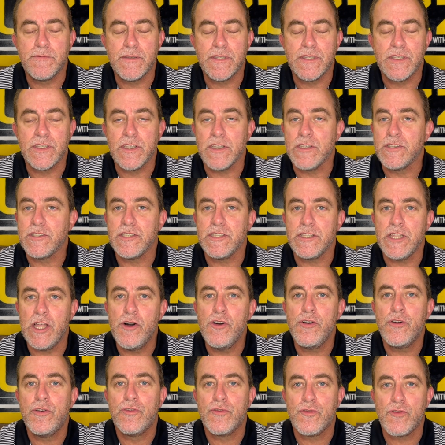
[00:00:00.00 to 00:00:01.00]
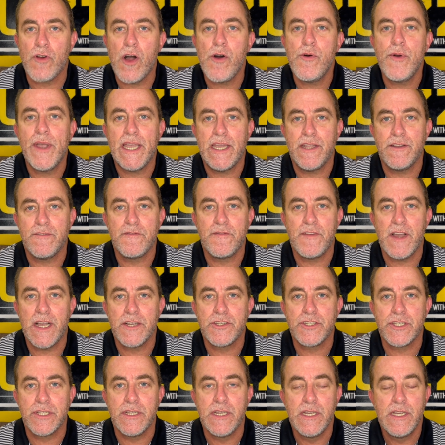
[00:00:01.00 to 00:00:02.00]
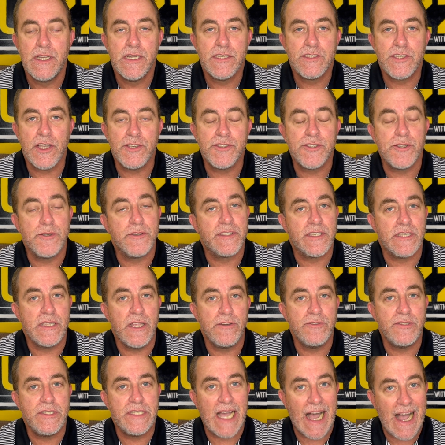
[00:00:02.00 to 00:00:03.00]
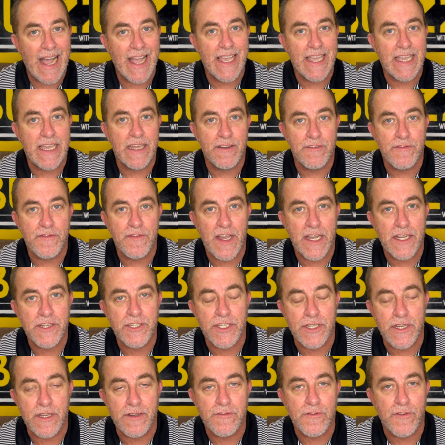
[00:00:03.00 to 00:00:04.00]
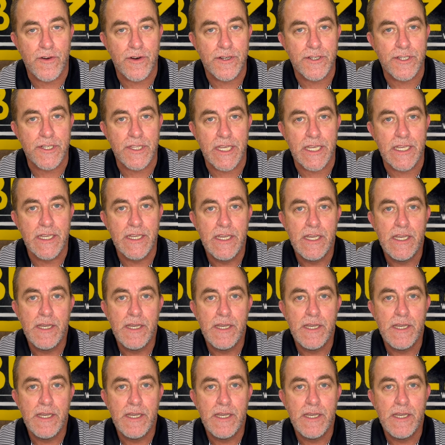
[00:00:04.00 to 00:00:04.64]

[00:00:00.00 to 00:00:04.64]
This is a slow-growing infection. It's also a slow-dying infection, unfortunately.